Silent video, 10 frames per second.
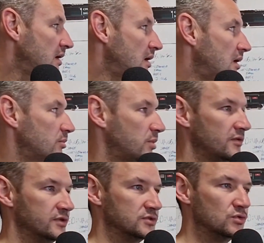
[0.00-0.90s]
But if
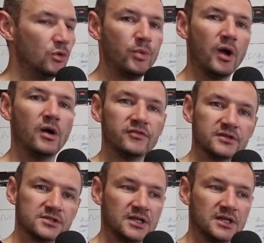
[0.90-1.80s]
there's no power for the
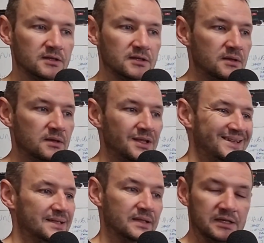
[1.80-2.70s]
signalling,
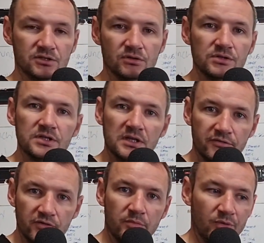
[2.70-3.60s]
then it's not safe for you to
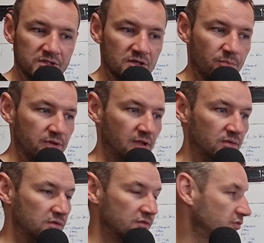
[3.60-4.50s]
be whizzing up and down at
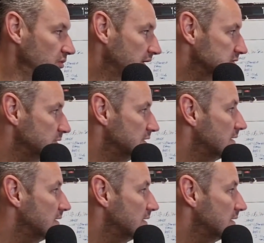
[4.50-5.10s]
full line speed.